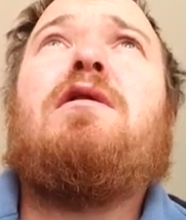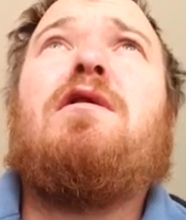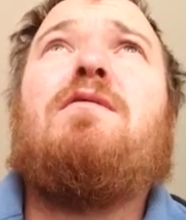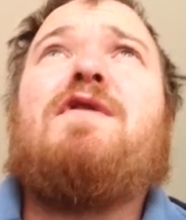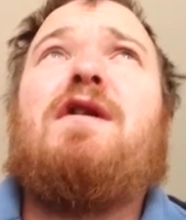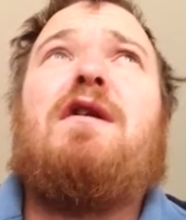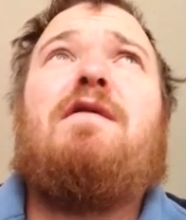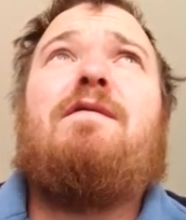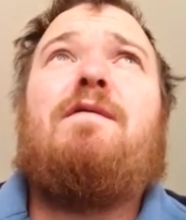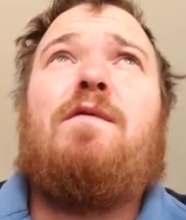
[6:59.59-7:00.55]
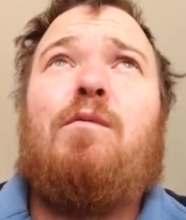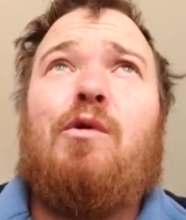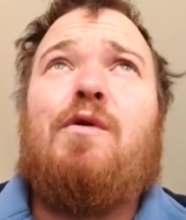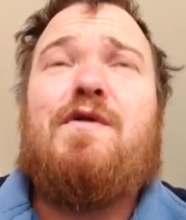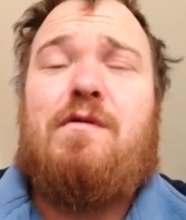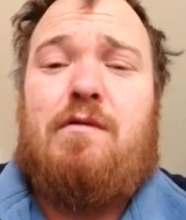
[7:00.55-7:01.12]
So I'm starting to get a few
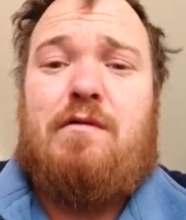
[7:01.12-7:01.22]
brews on.